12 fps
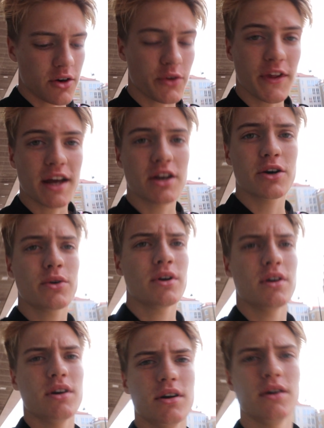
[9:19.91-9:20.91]
On that note,
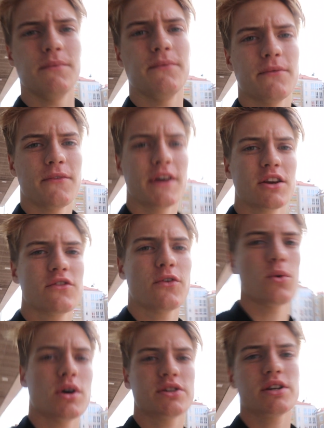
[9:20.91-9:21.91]
thank you
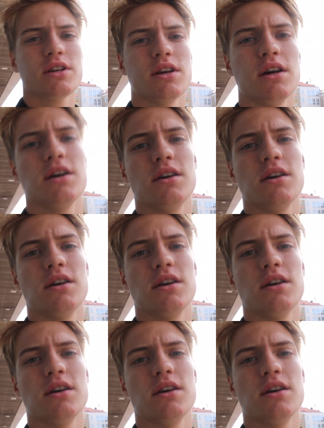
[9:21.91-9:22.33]
for watching.